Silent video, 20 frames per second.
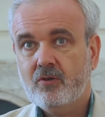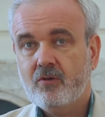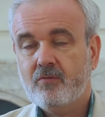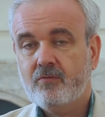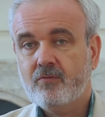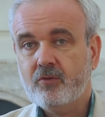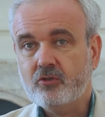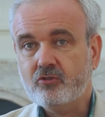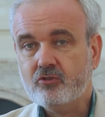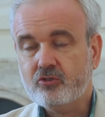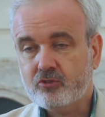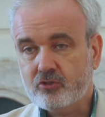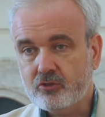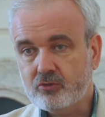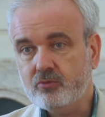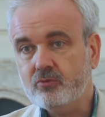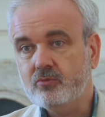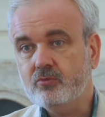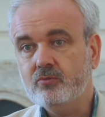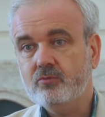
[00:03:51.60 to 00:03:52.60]
for
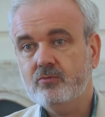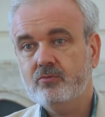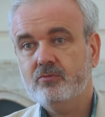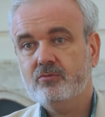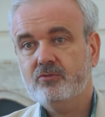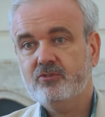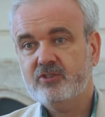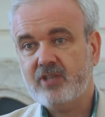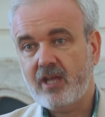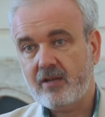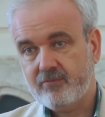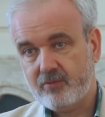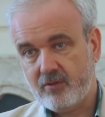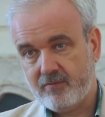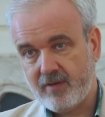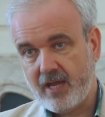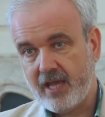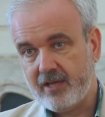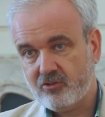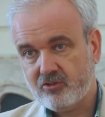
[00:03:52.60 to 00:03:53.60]
true
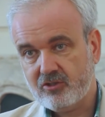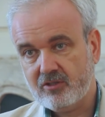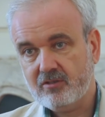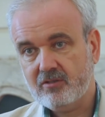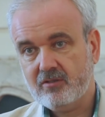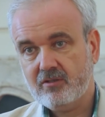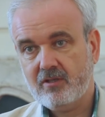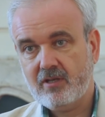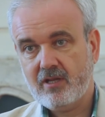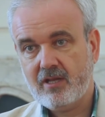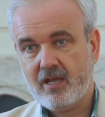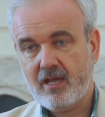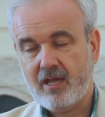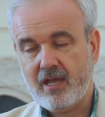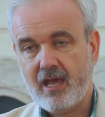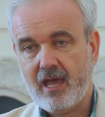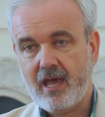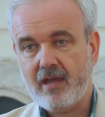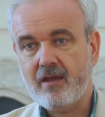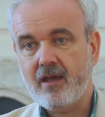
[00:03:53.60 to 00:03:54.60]
self-reflection
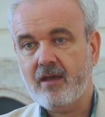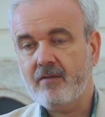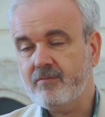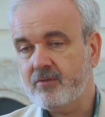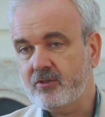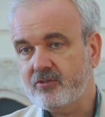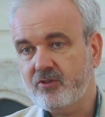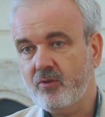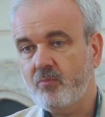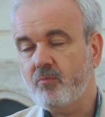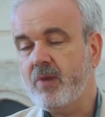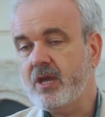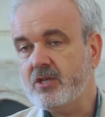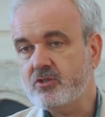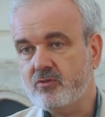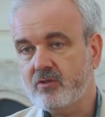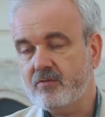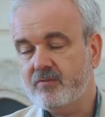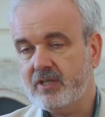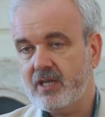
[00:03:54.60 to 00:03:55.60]
and for some
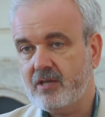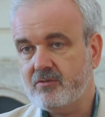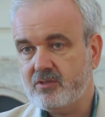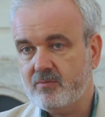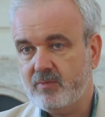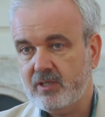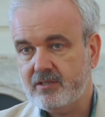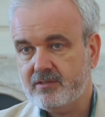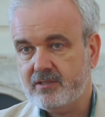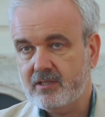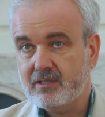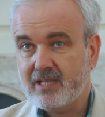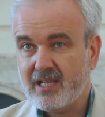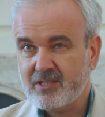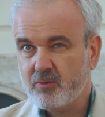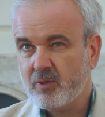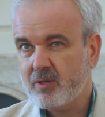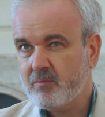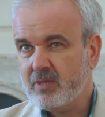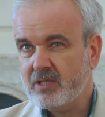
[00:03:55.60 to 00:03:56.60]
measure of accountability.
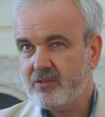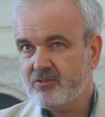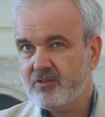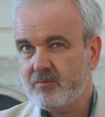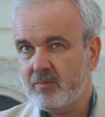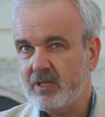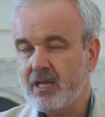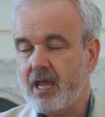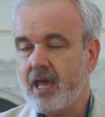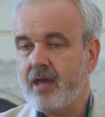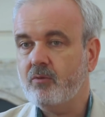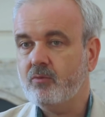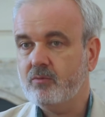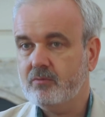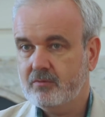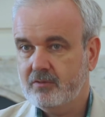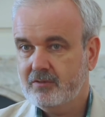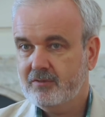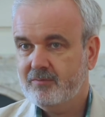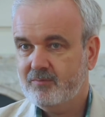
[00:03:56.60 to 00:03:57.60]
That's what it means to me now,
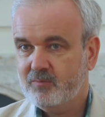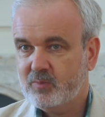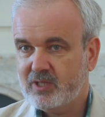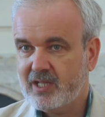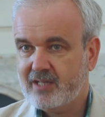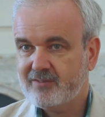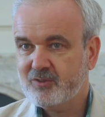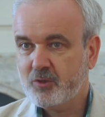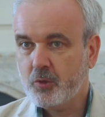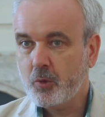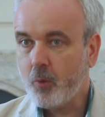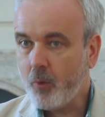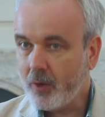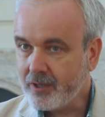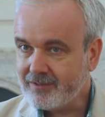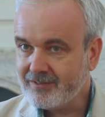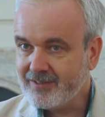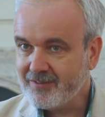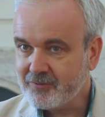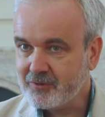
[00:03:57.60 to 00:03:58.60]
but that's
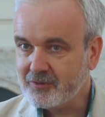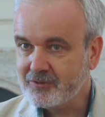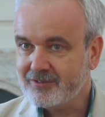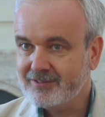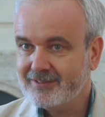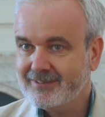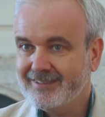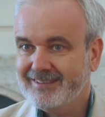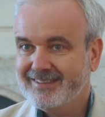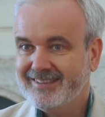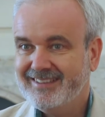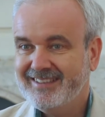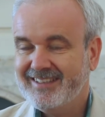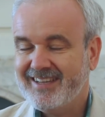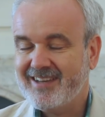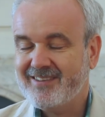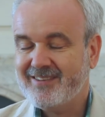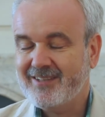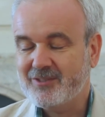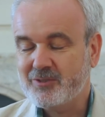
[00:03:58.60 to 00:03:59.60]
quite different,
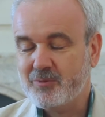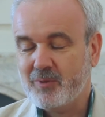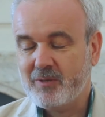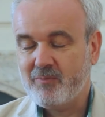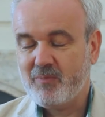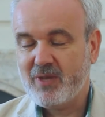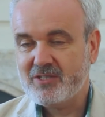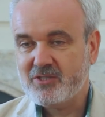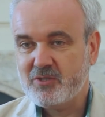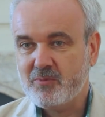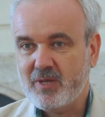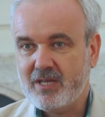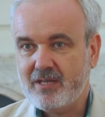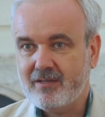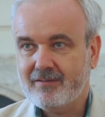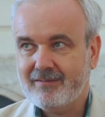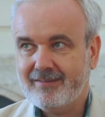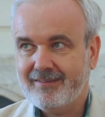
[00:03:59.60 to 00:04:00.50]
I think, to what it meant to me